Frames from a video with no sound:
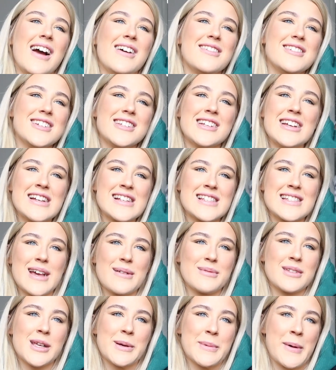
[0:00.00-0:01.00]
I'm just gonna
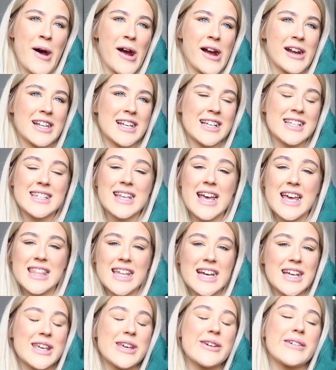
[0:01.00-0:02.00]
skip to the point and say
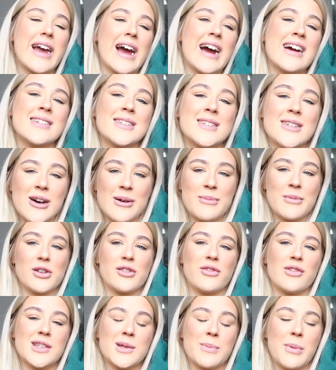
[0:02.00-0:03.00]
thank you guys so
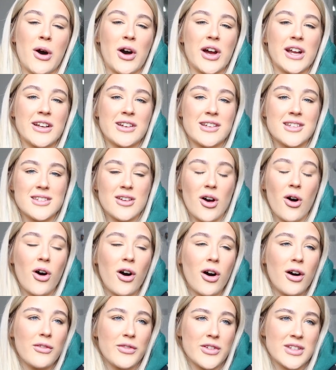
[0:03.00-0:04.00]
much for supporting us
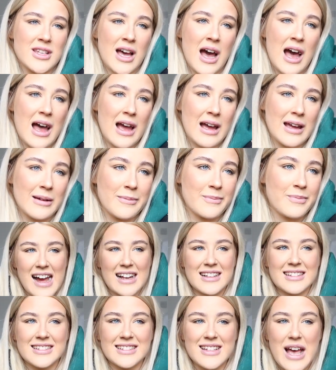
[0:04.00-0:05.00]
all the time
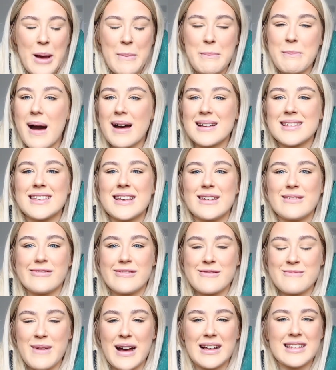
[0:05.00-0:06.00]
and a
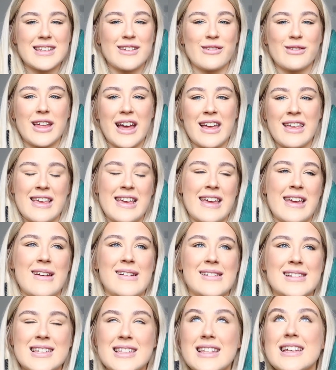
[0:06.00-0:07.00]
massive, massive thank
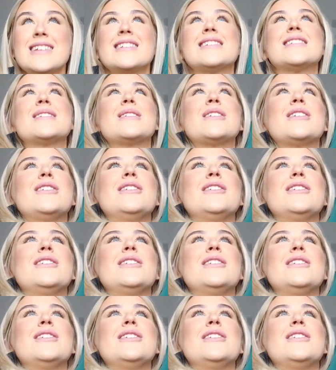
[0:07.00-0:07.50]
you to this